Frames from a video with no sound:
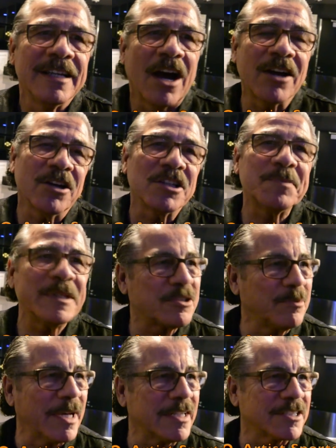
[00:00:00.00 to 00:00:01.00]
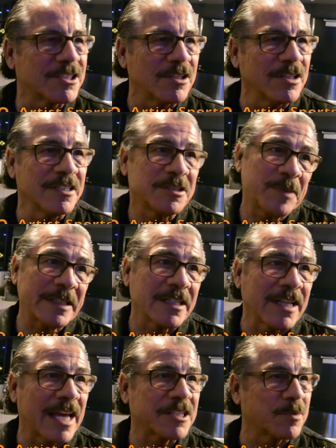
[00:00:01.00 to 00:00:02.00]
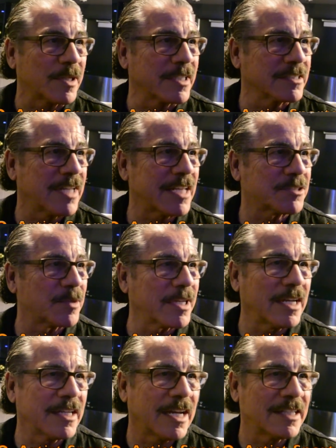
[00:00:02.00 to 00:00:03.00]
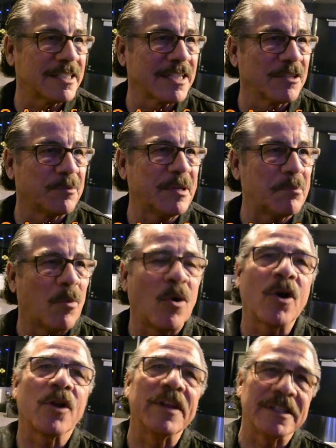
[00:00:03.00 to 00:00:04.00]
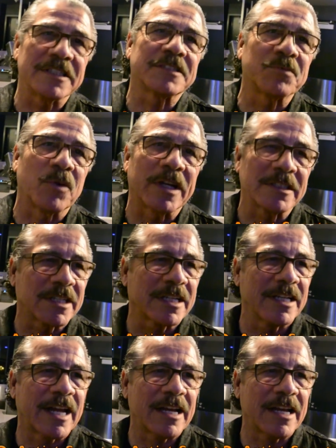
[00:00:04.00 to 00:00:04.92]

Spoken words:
Oh, no, it's been tremendous, you know, and especially last week, because last week I did a little bit more than just work as a cut.